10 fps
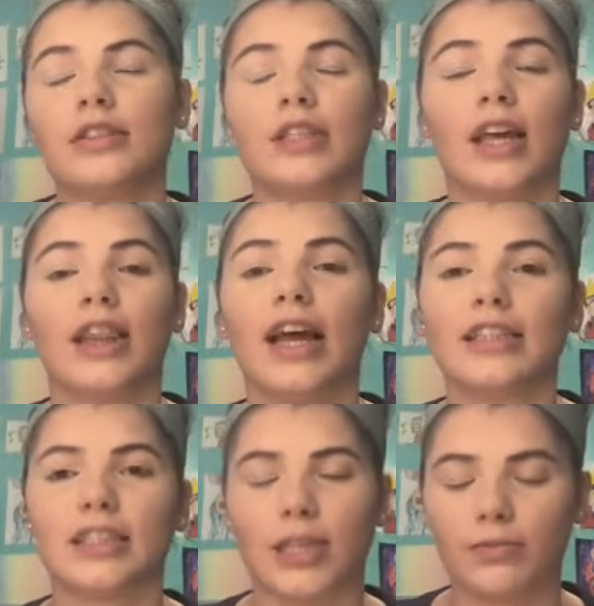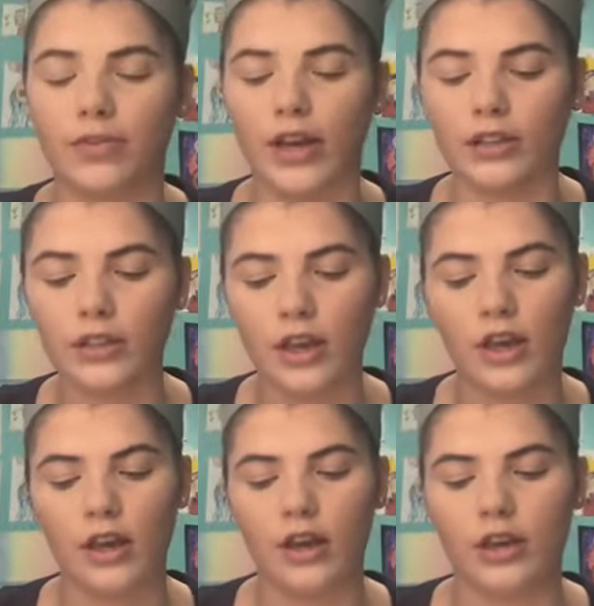Say that 10 times fast.
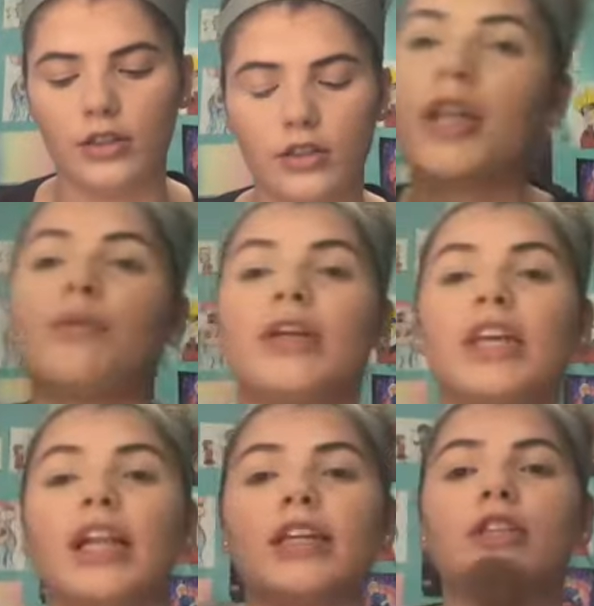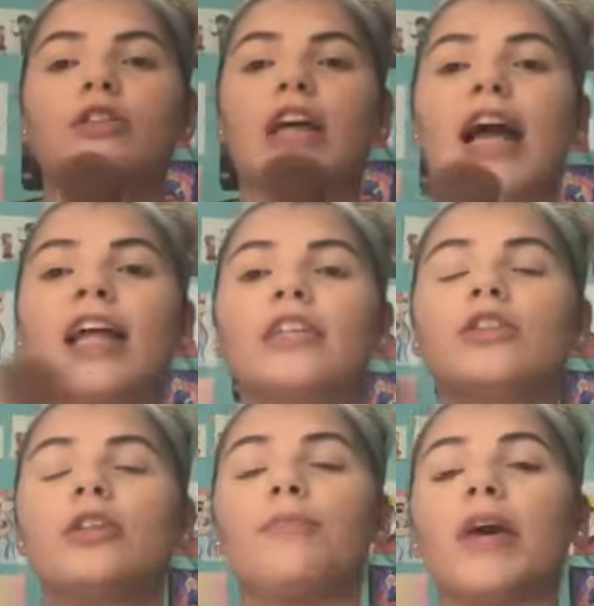The brush I like to use, I like to
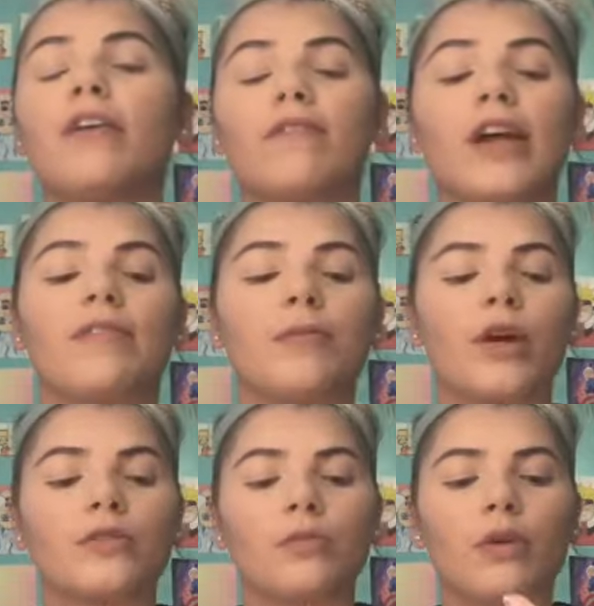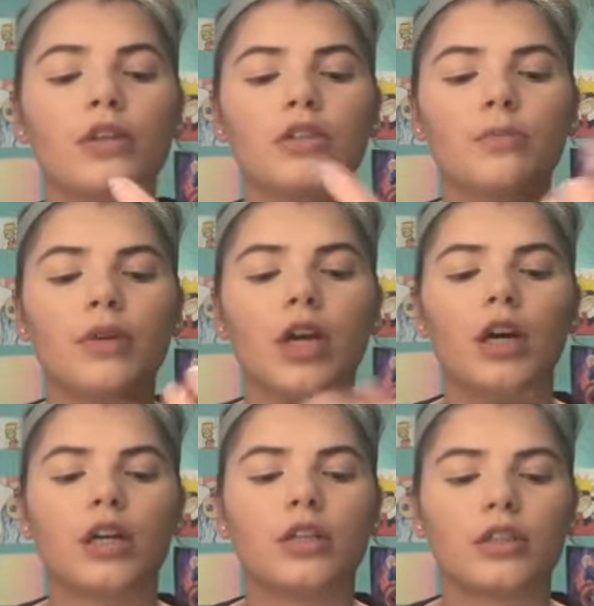use a big fluffy brush for bronzer
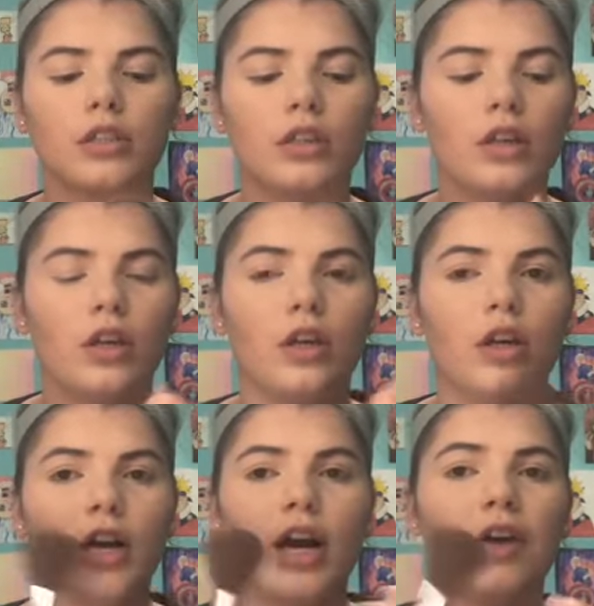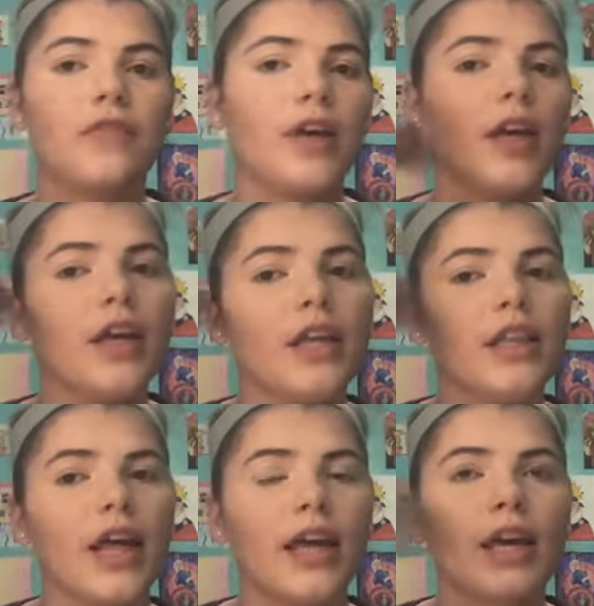because I feel it,
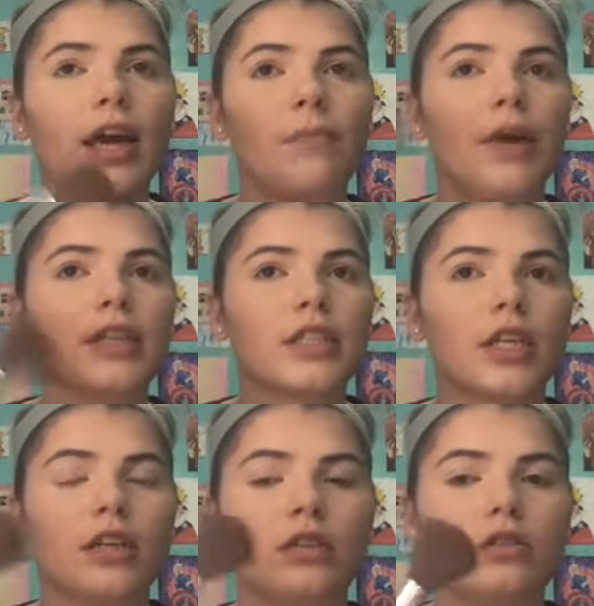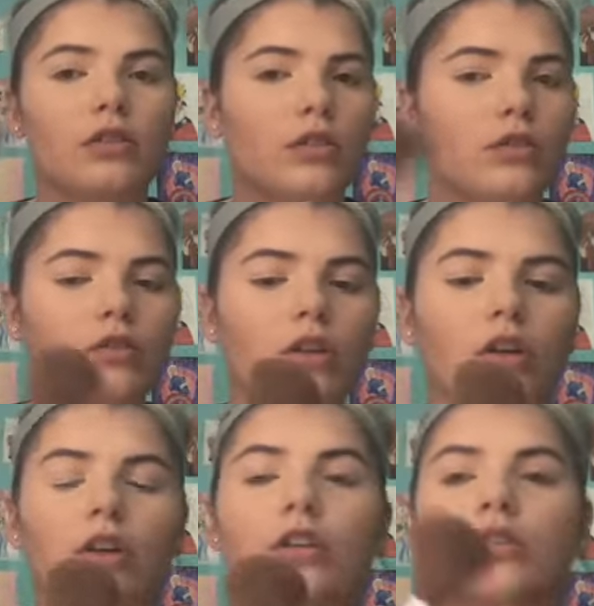like it makes it look
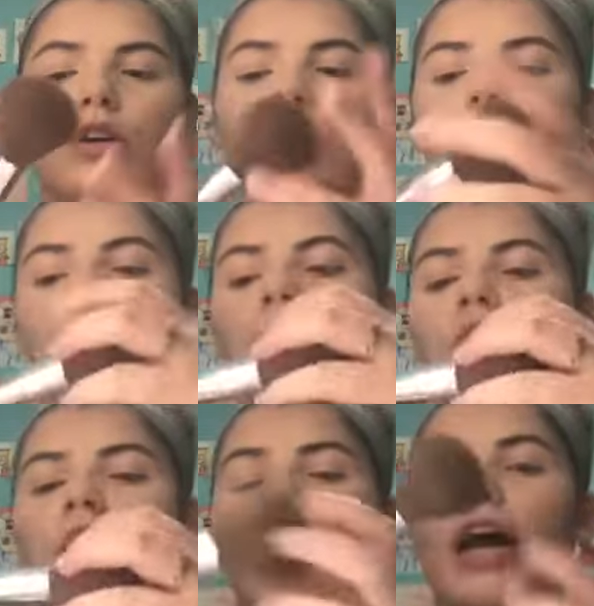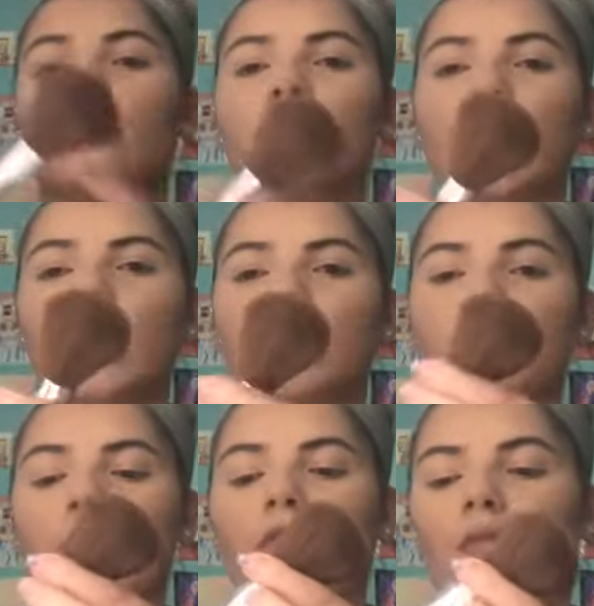good. So I use like this
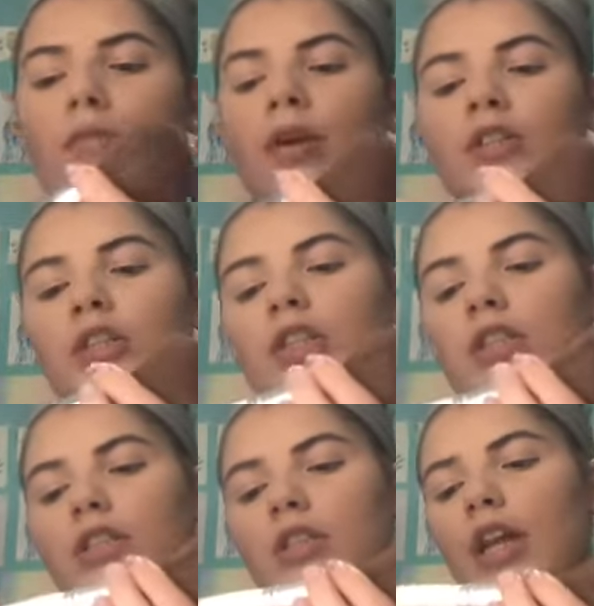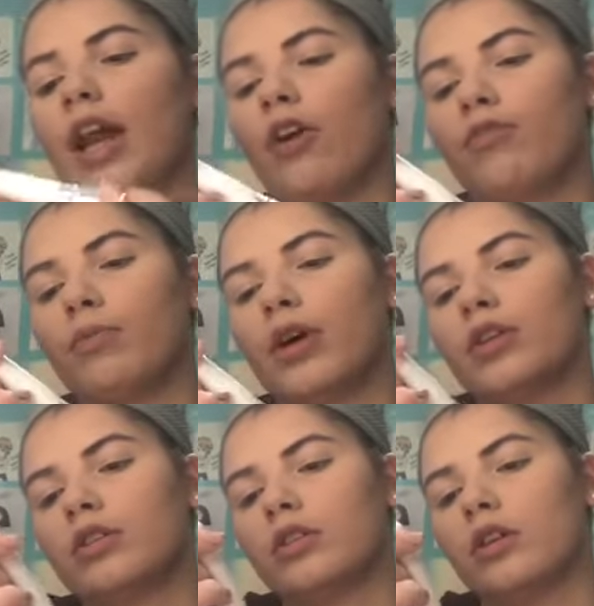big fluffy brush. This is an e.l.f.
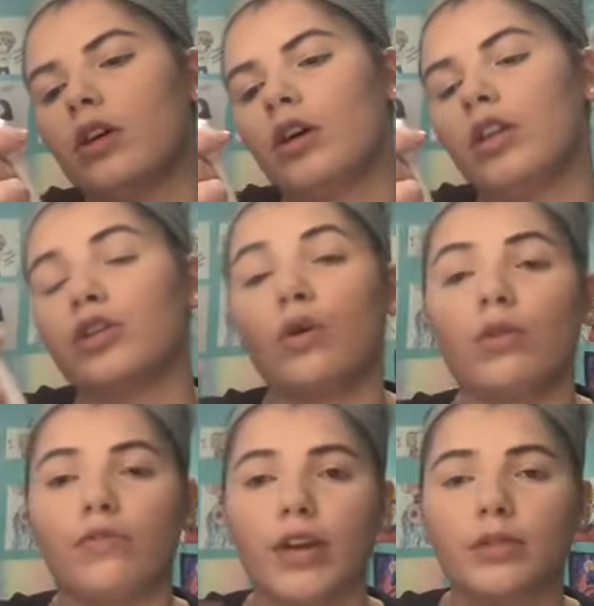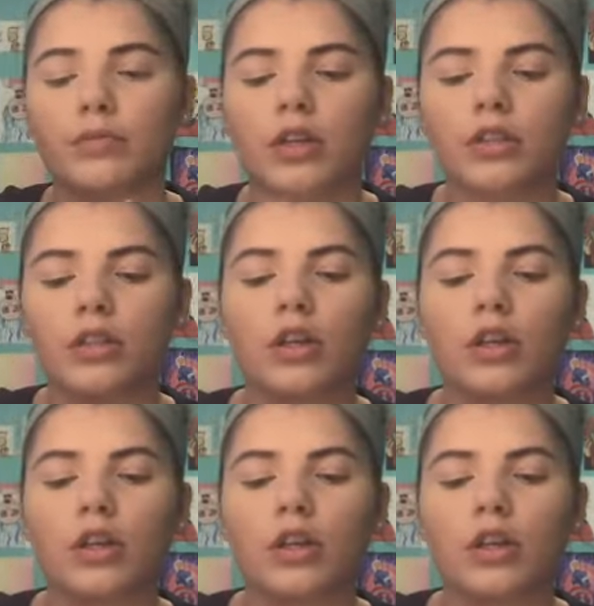brush, the Total Face Brush.